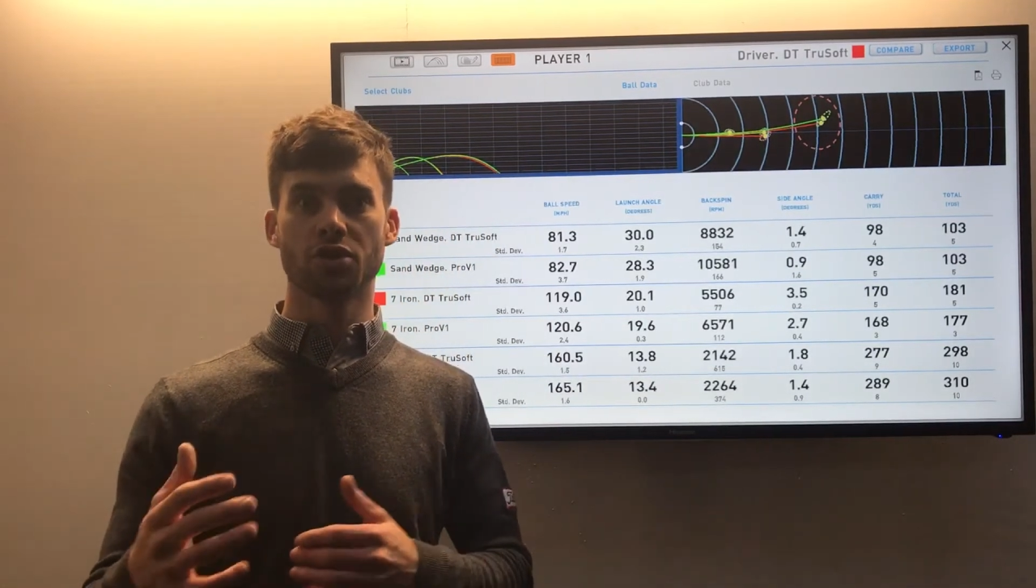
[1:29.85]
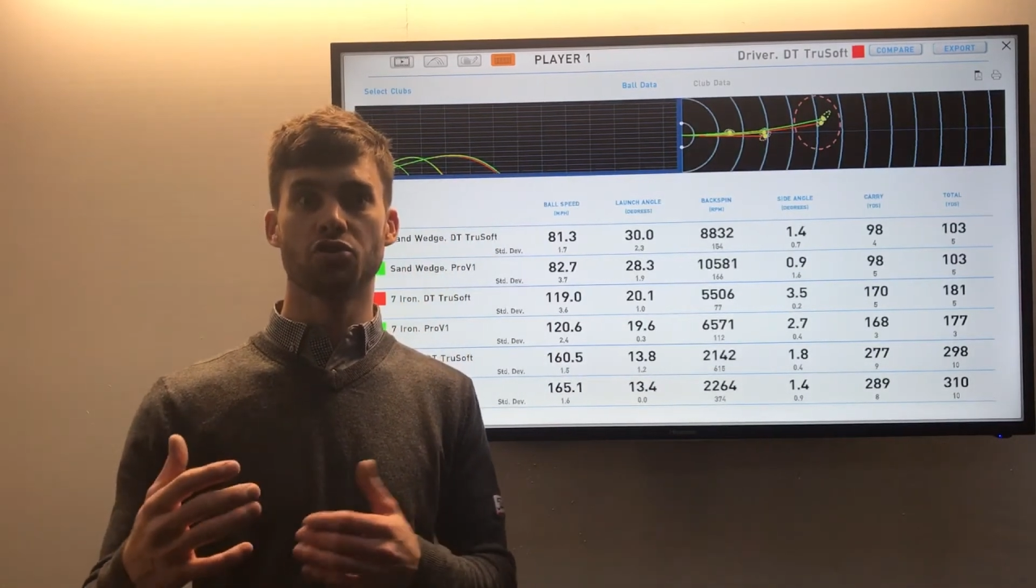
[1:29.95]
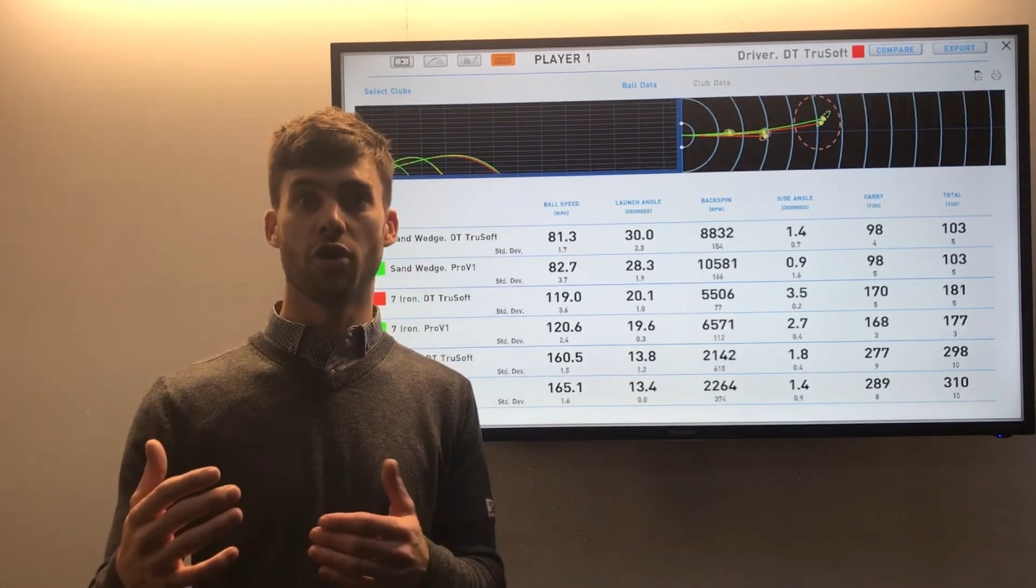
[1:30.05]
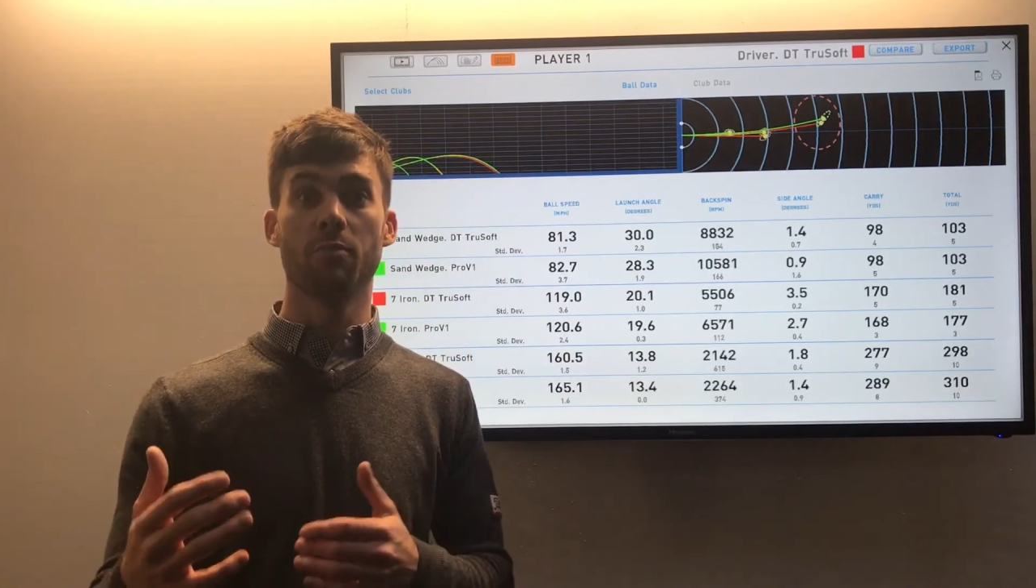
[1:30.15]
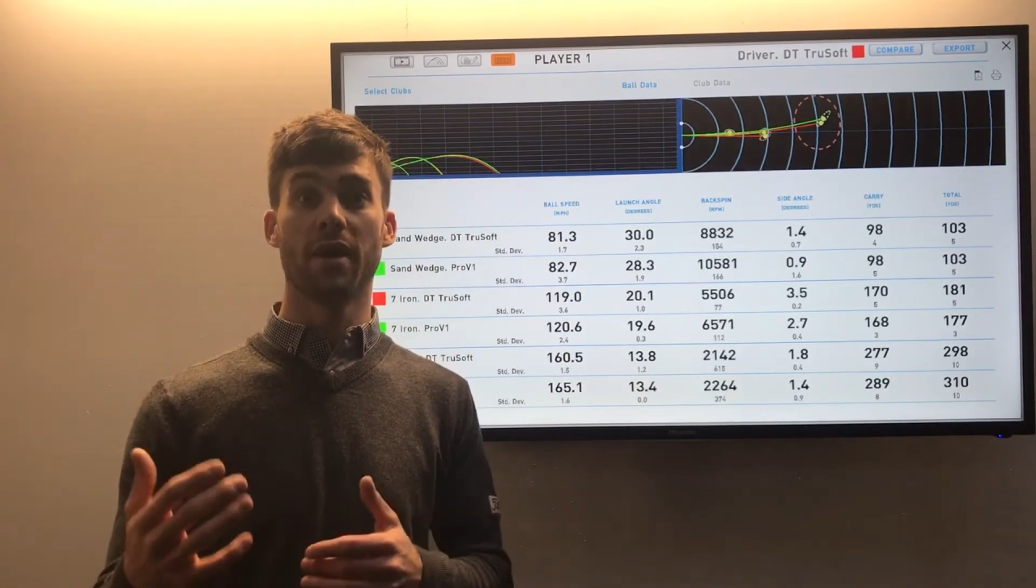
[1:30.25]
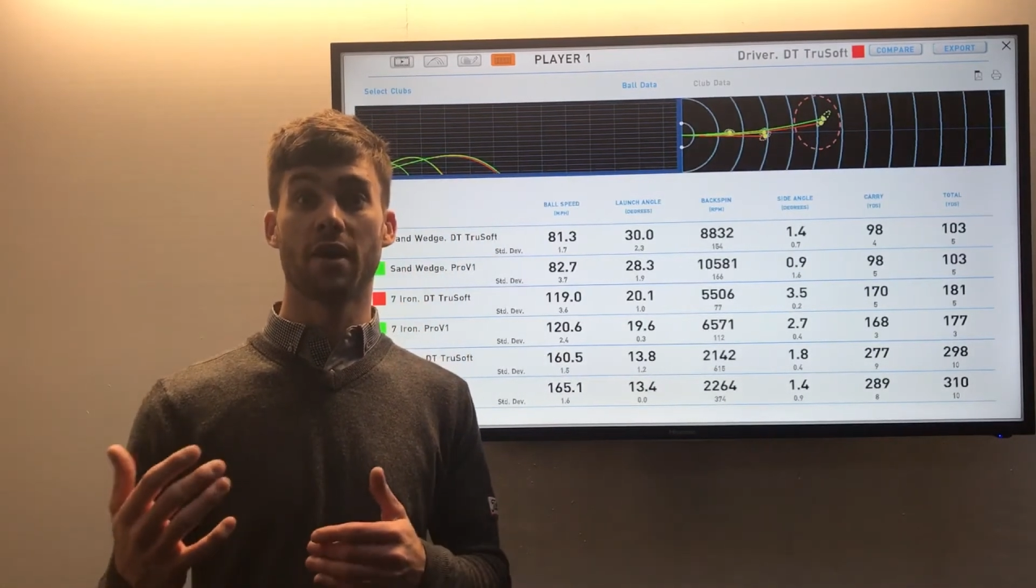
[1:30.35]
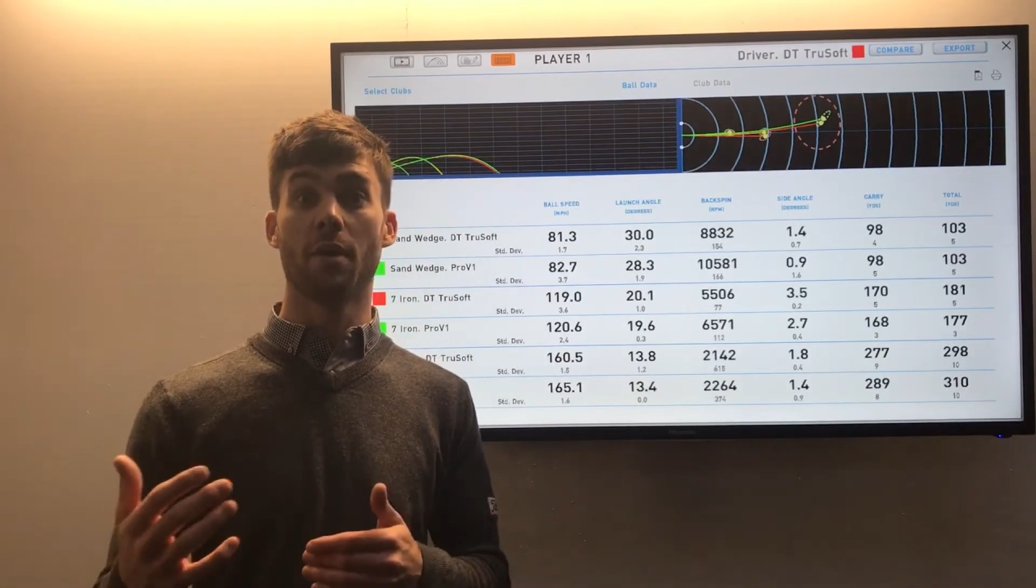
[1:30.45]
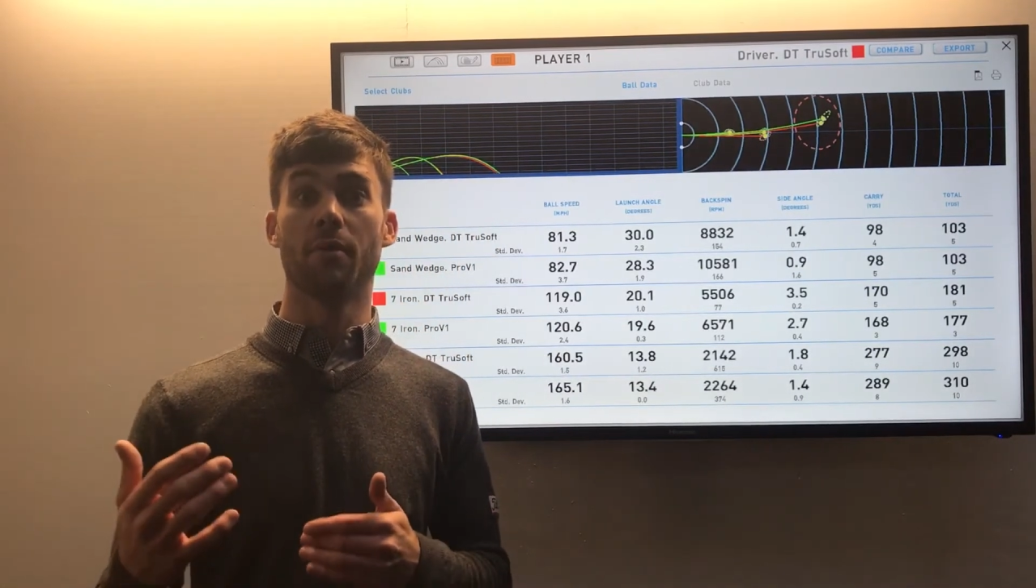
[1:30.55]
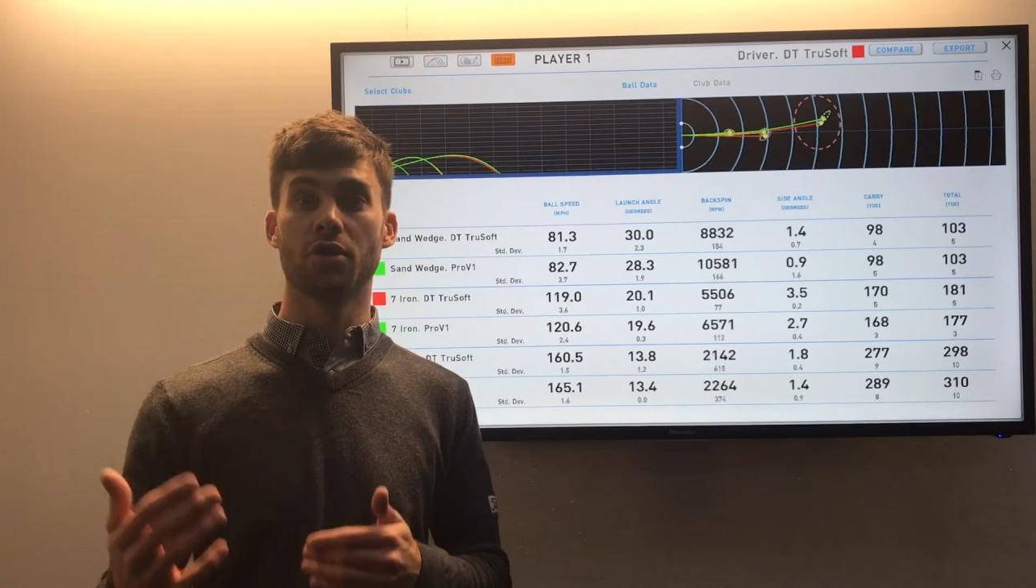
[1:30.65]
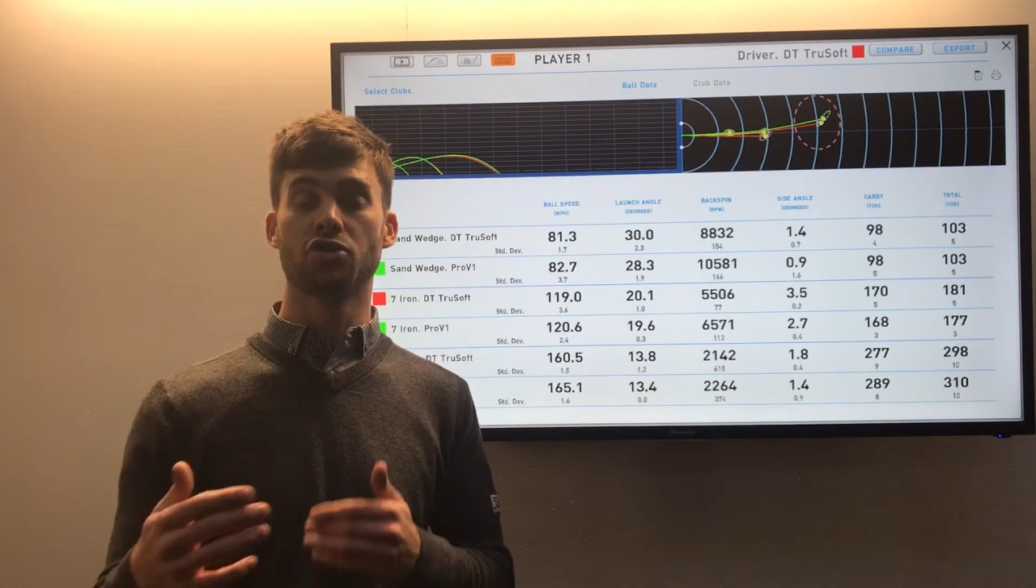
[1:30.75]
to try and pick
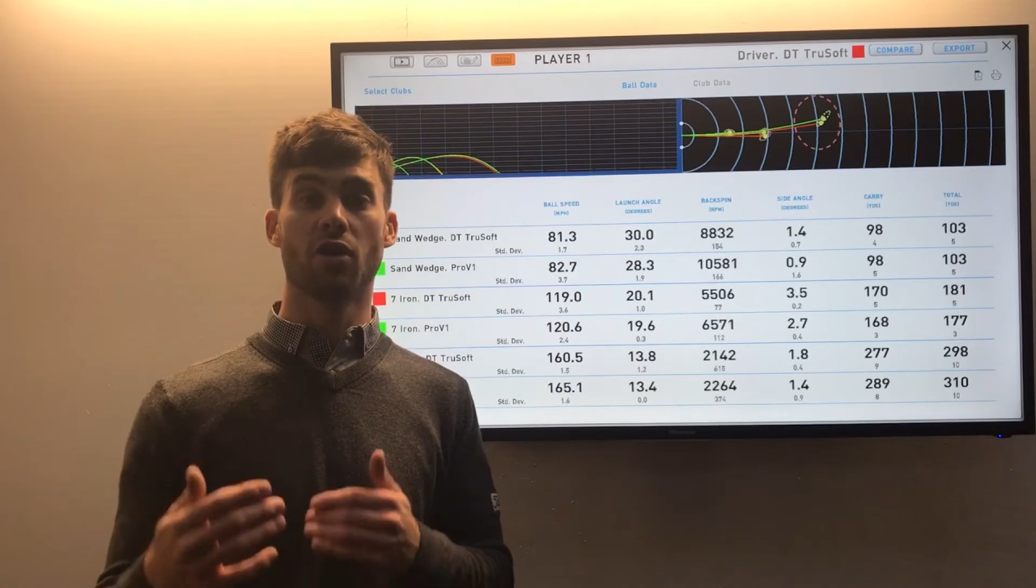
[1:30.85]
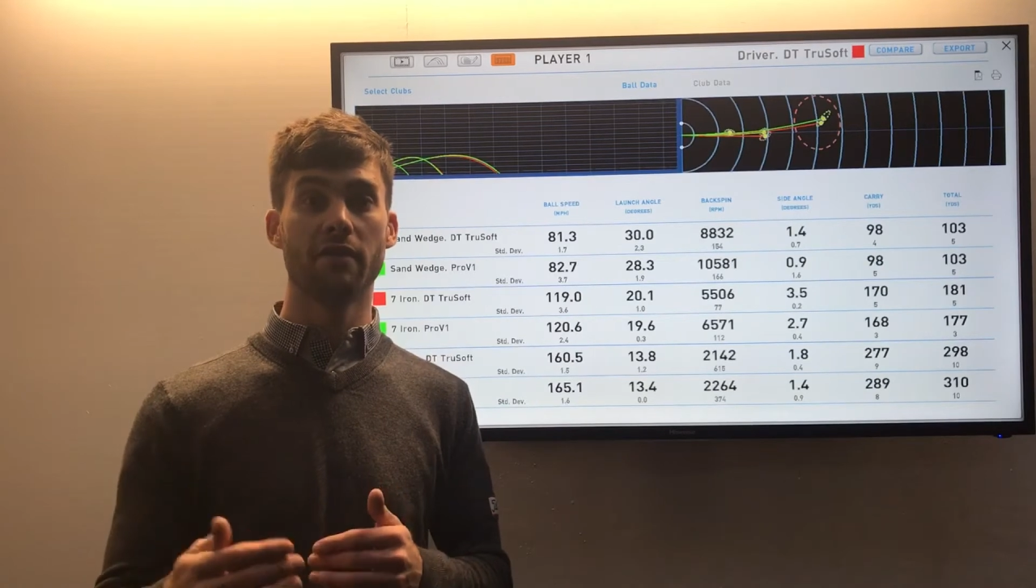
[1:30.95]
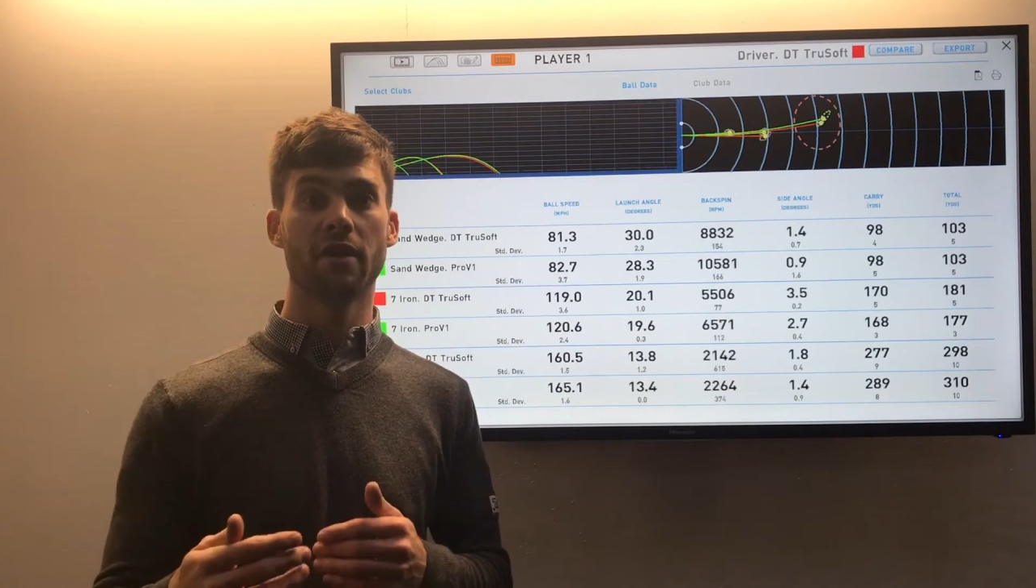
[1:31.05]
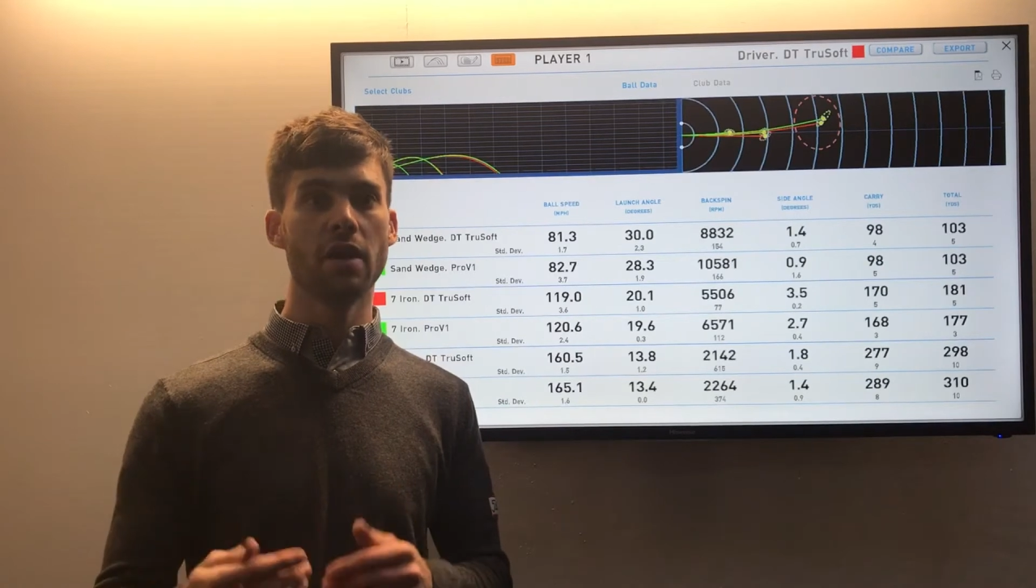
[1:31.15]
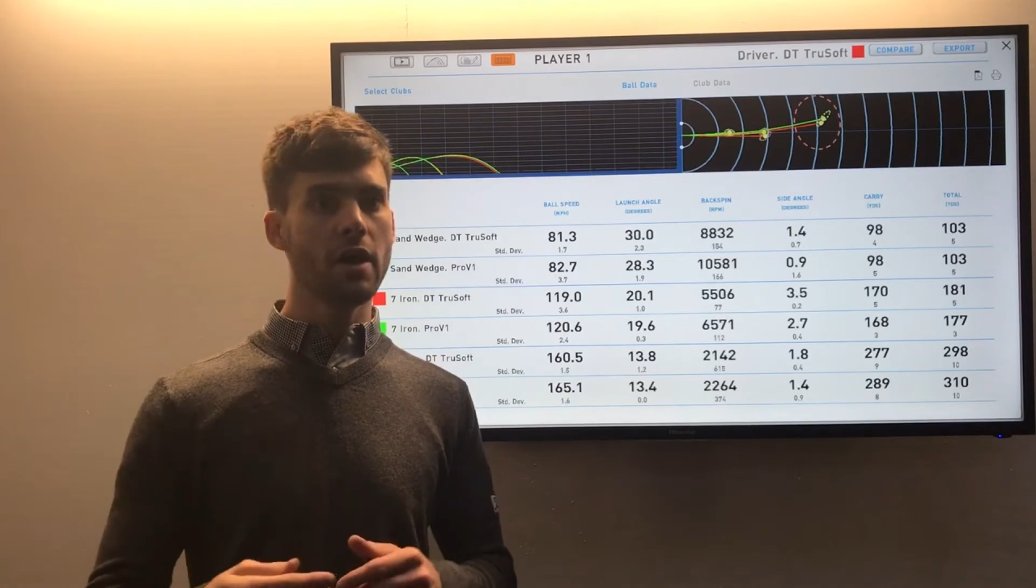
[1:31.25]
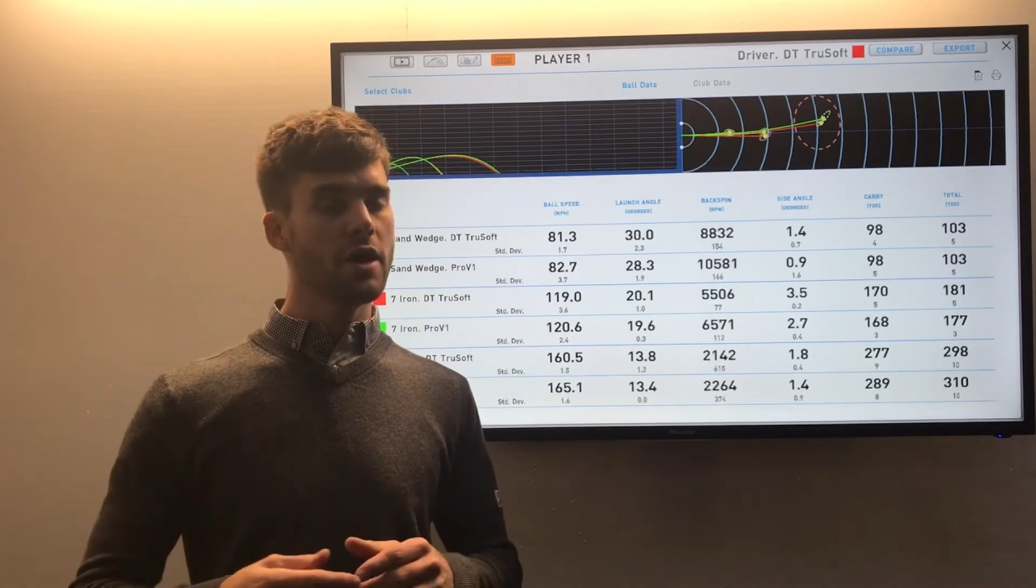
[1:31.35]
up on a driver.